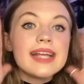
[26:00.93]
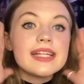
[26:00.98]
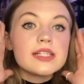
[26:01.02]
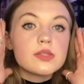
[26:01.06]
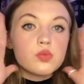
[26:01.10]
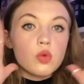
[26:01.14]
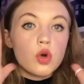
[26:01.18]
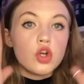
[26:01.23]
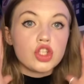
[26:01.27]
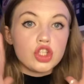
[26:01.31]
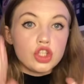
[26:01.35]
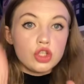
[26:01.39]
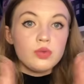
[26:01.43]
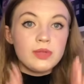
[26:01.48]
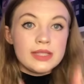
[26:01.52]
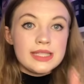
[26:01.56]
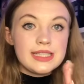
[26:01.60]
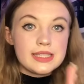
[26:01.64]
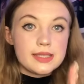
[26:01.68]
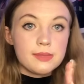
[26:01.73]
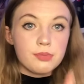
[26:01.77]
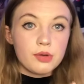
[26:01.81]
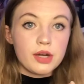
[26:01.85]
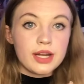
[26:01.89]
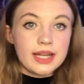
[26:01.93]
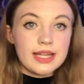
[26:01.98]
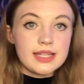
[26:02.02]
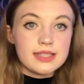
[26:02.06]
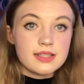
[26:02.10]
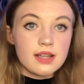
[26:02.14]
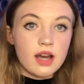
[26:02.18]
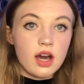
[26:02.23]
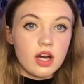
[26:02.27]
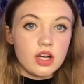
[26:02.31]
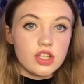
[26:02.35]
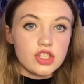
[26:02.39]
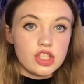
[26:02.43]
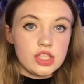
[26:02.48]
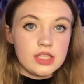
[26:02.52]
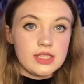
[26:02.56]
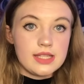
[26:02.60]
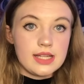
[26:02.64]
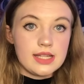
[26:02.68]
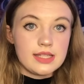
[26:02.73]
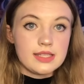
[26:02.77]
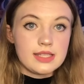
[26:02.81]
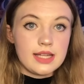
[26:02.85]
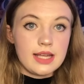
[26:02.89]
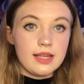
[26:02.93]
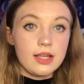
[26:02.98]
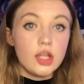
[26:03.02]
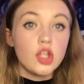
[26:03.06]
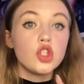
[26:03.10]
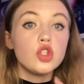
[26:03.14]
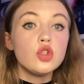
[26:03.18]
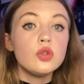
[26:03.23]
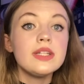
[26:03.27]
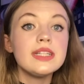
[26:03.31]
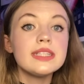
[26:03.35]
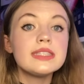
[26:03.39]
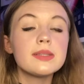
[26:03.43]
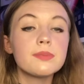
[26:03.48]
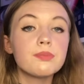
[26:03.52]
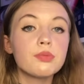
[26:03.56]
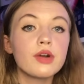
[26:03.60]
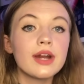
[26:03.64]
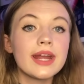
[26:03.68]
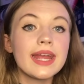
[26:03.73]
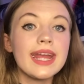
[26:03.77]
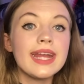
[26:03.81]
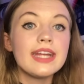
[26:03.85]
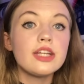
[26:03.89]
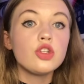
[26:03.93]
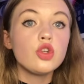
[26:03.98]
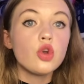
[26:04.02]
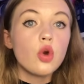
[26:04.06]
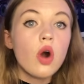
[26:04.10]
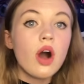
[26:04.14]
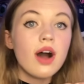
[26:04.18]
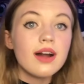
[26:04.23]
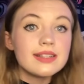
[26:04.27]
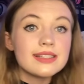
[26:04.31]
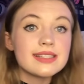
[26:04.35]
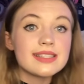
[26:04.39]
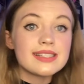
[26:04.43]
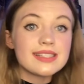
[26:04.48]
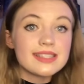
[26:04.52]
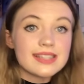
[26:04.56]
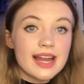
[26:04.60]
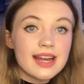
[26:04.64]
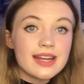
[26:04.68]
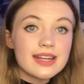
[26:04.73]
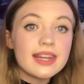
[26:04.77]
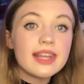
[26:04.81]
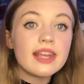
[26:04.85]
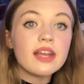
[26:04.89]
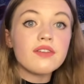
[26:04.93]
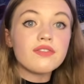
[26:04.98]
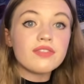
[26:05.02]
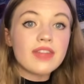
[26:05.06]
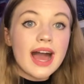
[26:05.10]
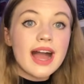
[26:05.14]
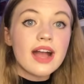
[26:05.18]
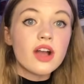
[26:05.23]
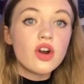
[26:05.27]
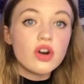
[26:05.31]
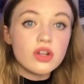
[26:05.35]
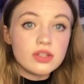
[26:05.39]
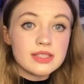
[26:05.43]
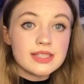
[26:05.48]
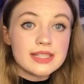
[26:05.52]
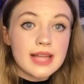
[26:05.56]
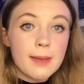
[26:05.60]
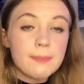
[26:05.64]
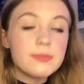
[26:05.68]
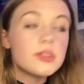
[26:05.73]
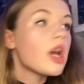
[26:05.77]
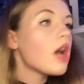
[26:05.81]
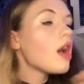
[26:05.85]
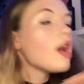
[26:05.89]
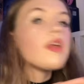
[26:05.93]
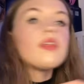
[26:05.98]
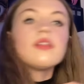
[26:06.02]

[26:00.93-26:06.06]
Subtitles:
is what you need to bring into art GCSE. You need to bring in your understanding of that concept.